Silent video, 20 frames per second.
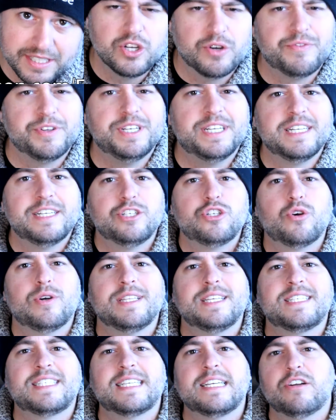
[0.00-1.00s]
So if you did enjoy
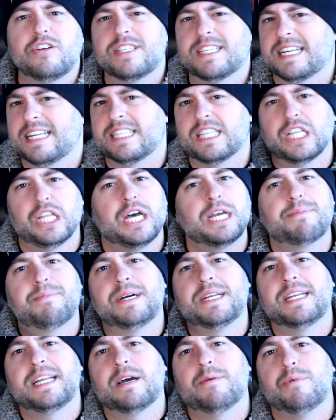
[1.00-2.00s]
this series, then hit the like
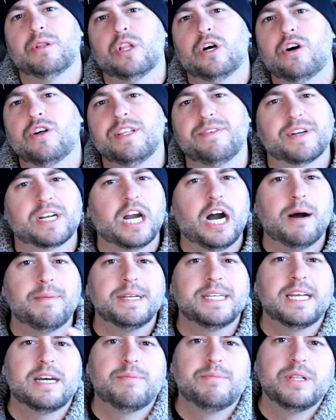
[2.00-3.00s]
button down below, leave a
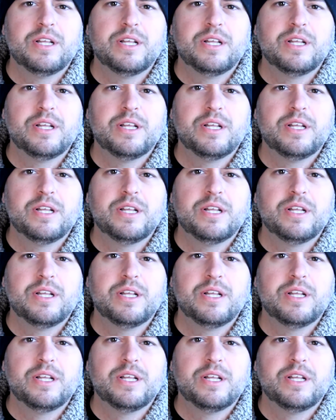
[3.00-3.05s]
comment down